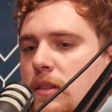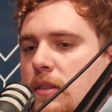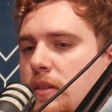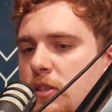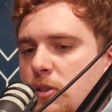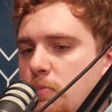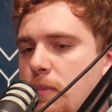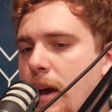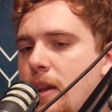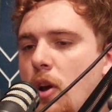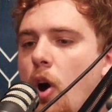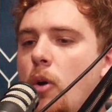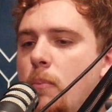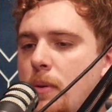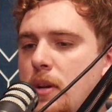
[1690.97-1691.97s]
these men
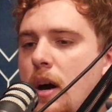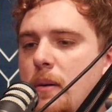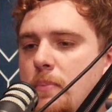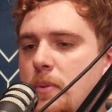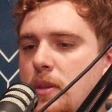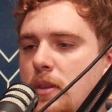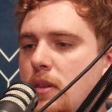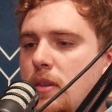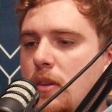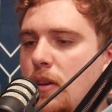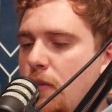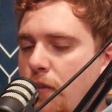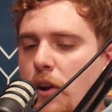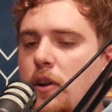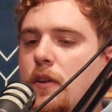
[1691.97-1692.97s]
open up and they're
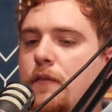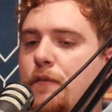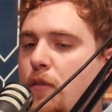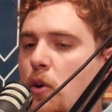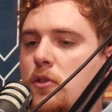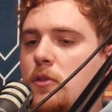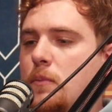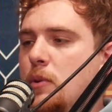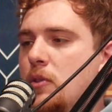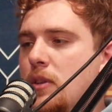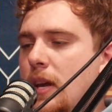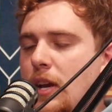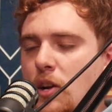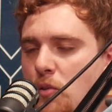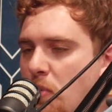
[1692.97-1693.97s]
very vulnerable and
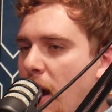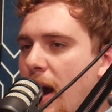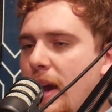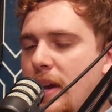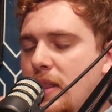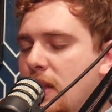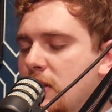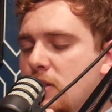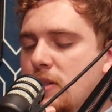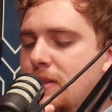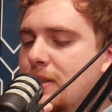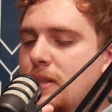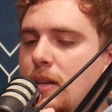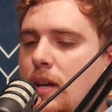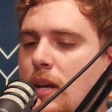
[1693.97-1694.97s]
they cry and they just,